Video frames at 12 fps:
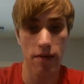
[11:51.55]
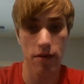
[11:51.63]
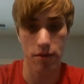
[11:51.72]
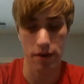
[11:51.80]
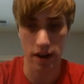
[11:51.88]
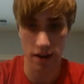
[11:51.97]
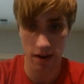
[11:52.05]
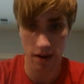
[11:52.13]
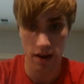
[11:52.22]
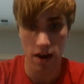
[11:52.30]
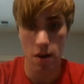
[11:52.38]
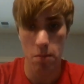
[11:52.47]
f3,
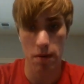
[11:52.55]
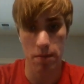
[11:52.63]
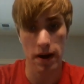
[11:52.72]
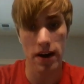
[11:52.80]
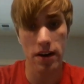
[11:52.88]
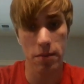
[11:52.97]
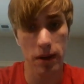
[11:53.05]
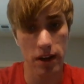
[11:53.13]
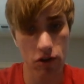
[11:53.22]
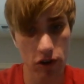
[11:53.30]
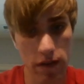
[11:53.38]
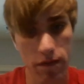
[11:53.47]
preparing to
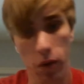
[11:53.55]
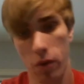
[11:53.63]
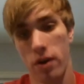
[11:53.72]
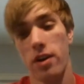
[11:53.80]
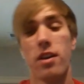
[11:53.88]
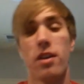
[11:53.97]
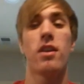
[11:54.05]
play g4.